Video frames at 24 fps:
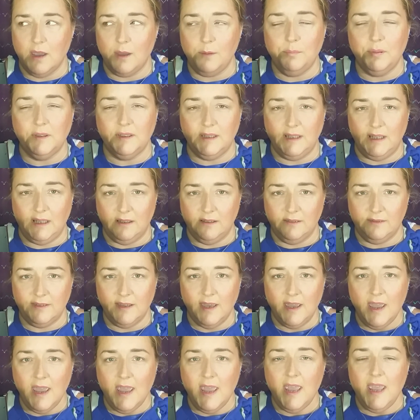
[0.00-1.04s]
I believe.
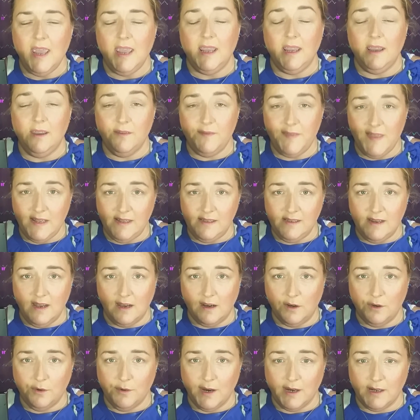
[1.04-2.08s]
If that's
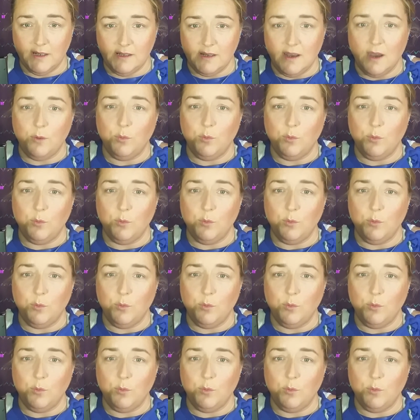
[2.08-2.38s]
not correct,